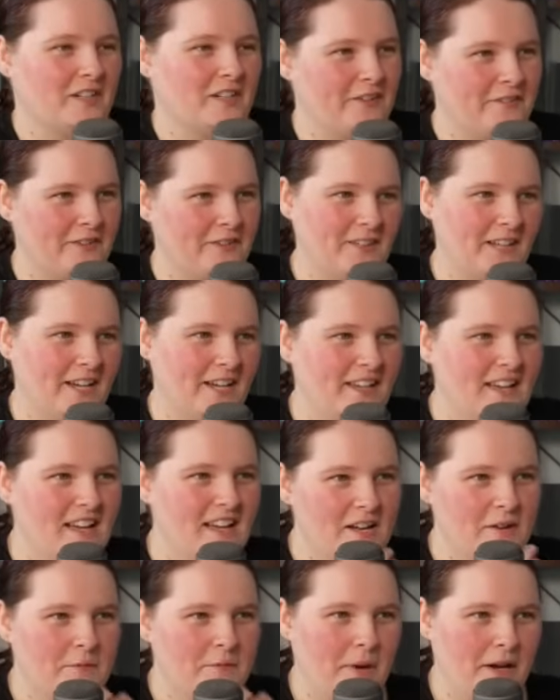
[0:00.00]
I feel like
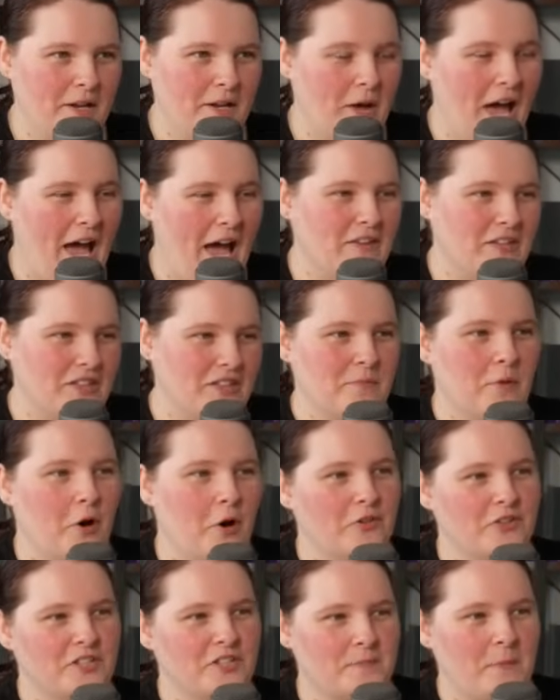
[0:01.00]
by having them
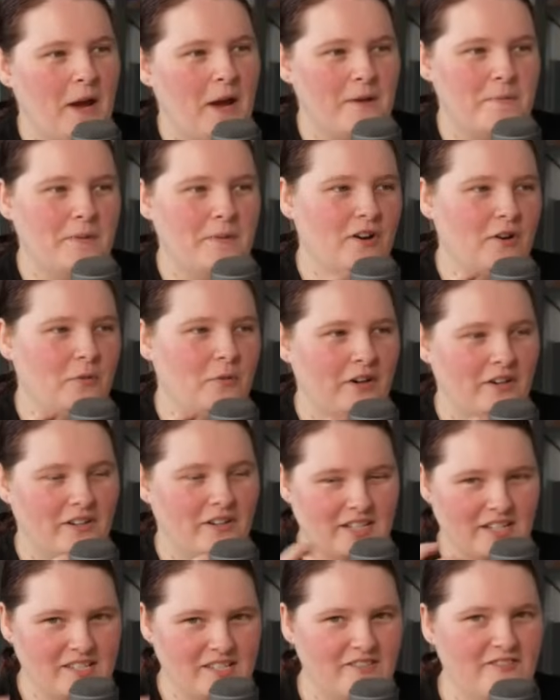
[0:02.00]
on this paper where it
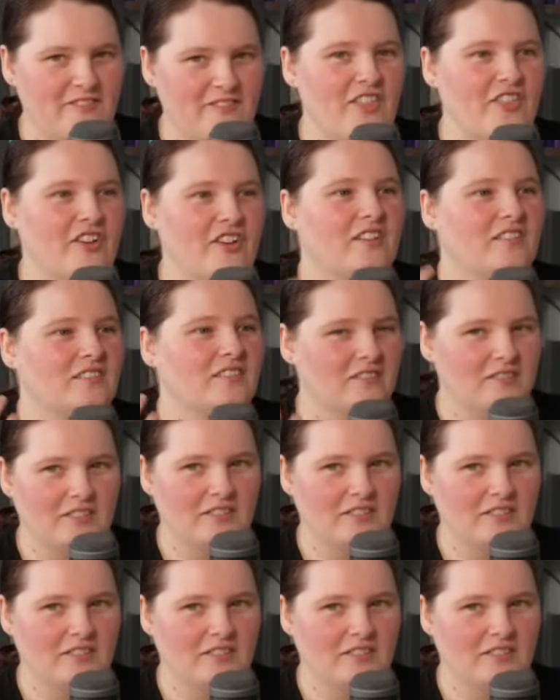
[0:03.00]
does feather,